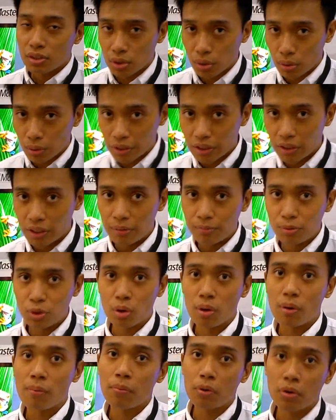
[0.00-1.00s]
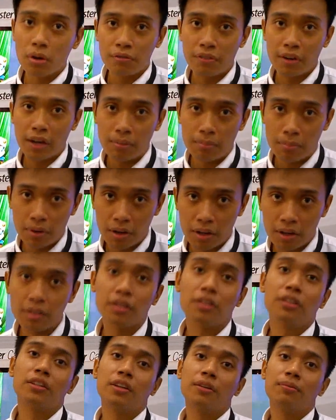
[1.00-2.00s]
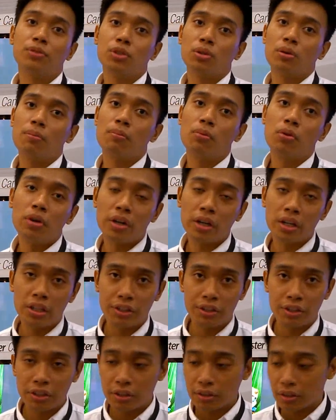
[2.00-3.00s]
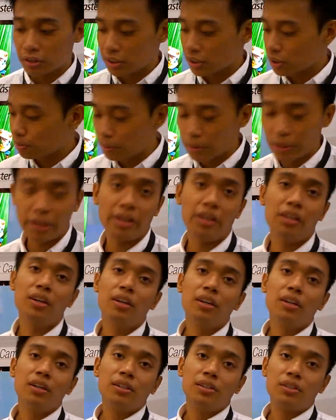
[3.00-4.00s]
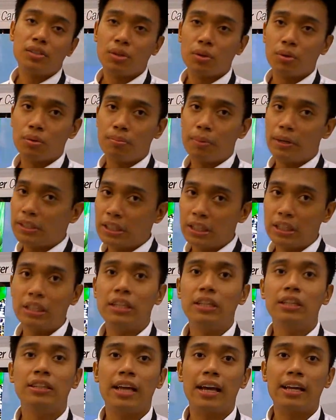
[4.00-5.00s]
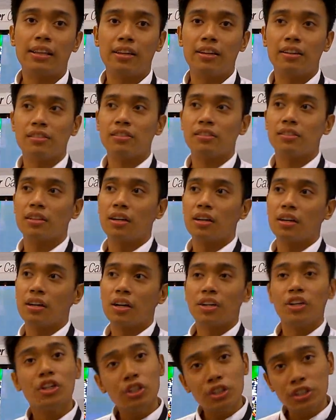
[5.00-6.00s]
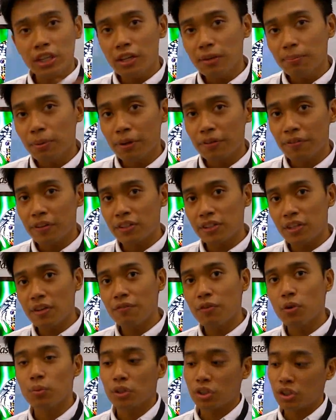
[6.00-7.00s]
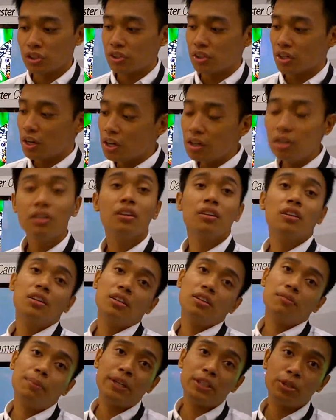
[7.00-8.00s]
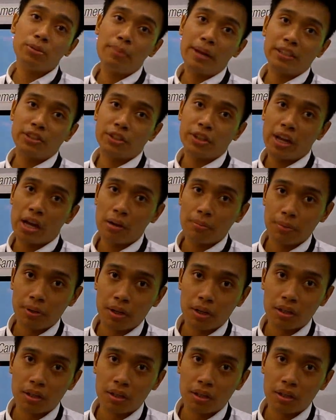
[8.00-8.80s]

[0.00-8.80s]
So it gives you a more vibrant, gives you a more clear display. So basically, that is another selling point of the ZenFone, which is the Pixel Master camera.